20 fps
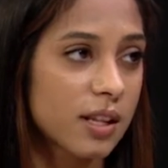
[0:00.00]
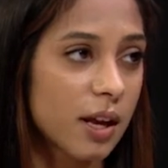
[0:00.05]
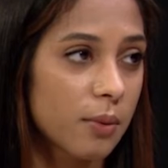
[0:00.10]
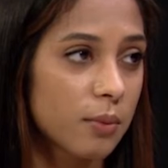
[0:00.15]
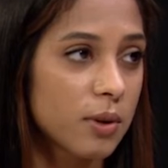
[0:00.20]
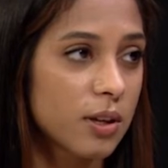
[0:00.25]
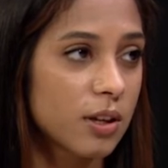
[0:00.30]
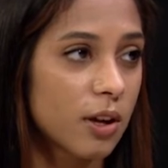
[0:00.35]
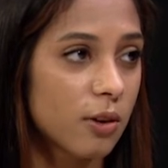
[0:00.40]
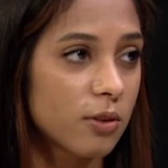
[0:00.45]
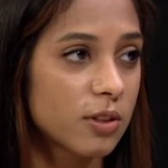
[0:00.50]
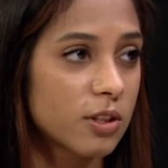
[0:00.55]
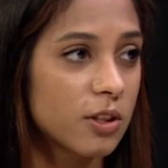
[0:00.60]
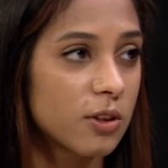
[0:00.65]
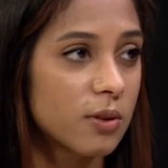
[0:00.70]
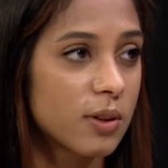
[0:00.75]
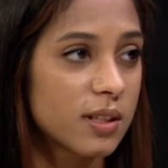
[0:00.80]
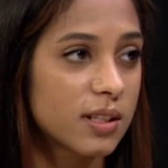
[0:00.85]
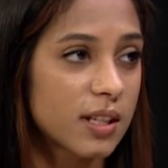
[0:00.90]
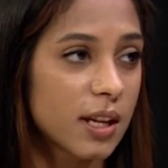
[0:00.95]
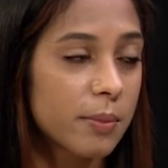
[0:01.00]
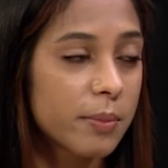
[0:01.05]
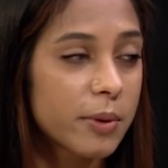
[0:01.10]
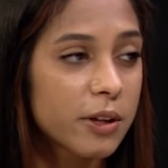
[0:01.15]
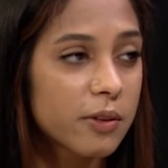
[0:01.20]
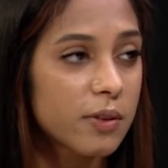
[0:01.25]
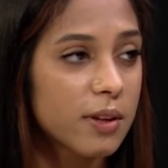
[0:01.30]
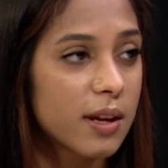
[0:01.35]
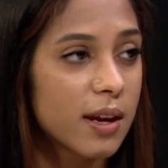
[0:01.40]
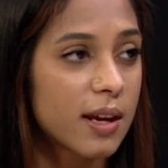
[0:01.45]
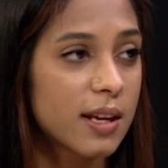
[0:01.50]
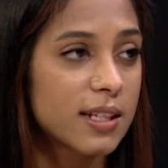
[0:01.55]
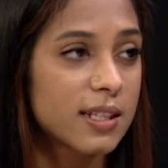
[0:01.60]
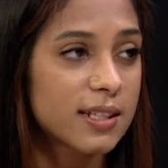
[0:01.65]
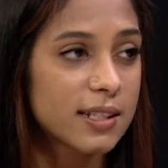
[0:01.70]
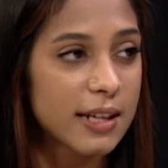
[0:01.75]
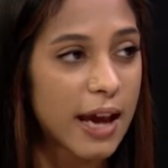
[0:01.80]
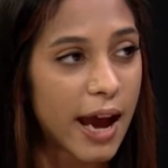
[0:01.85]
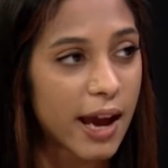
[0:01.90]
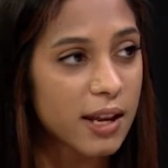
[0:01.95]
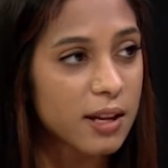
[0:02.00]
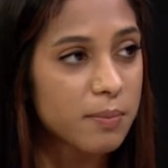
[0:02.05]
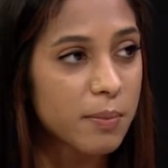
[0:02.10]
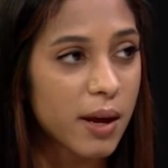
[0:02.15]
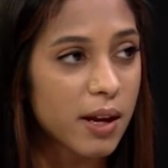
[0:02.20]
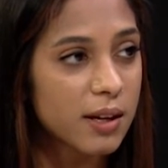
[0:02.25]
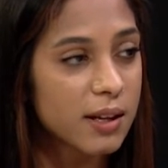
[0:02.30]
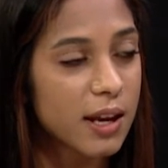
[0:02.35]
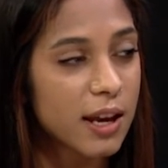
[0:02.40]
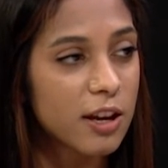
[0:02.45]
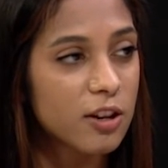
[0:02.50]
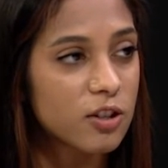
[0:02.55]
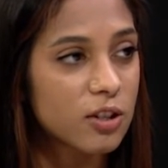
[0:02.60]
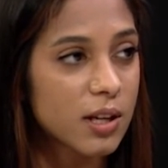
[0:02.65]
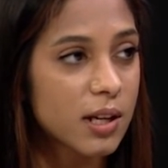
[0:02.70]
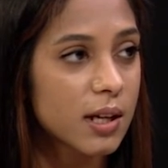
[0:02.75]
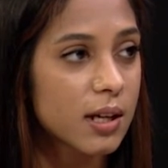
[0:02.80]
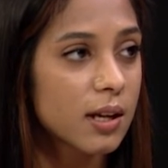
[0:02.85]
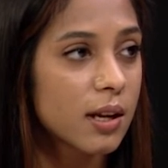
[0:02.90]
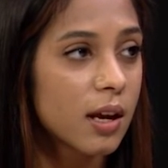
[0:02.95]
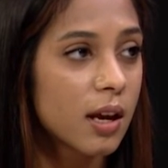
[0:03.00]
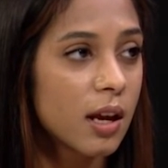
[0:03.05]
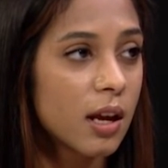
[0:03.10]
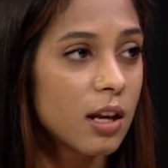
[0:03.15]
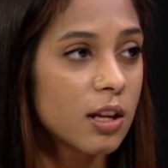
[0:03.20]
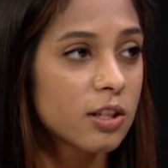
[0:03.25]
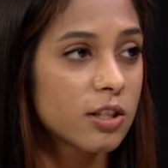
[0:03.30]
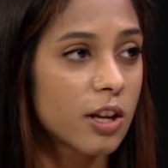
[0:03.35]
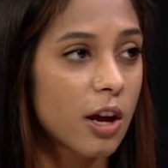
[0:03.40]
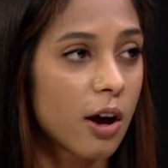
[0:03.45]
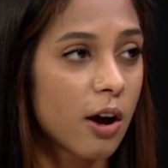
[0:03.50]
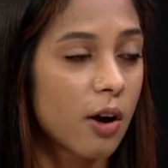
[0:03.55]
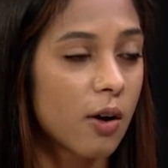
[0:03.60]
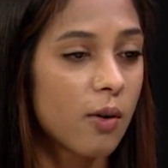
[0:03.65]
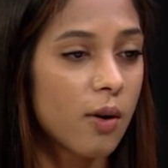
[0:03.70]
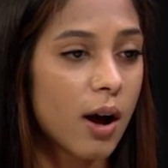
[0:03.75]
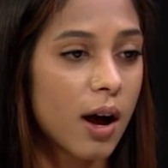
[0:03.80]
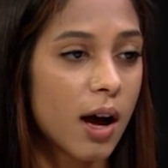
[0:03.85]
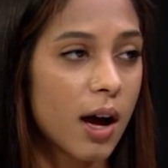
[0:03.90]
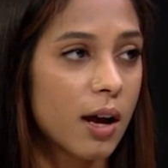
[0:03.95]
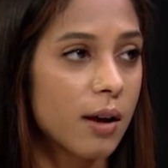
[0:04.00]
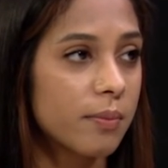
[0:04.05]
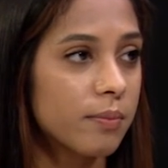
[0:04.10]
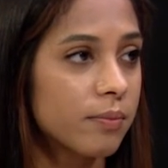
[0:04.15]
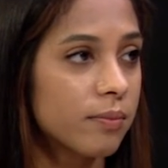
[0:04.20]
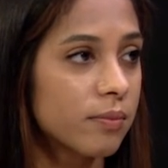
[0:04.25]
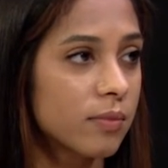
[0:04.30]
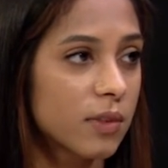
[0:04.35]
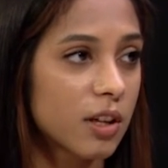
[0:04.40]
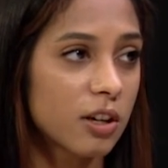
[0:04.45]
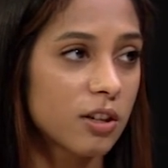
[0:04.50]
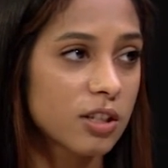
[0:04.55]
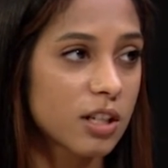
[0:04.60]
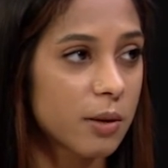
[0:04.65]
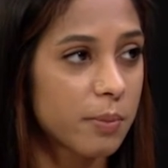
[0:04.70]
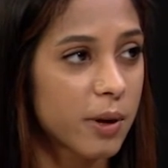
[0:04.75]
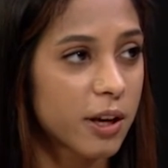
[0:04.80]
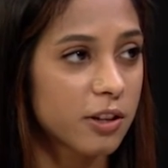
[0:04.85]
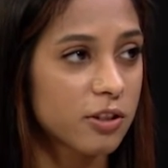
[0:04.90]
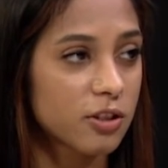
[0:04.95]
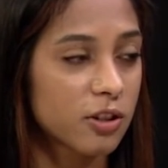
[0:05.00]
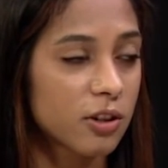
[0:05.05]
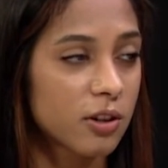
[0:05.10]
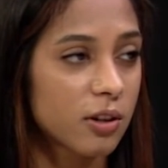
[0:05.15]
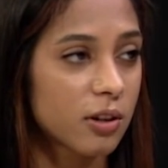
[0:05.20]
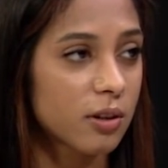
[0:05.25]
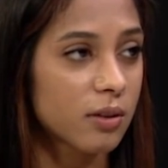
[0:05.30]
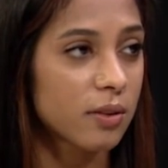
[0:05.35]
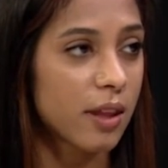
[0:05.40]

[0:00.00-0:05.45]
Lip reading: that we go to is typically a statin medication. So there's a picture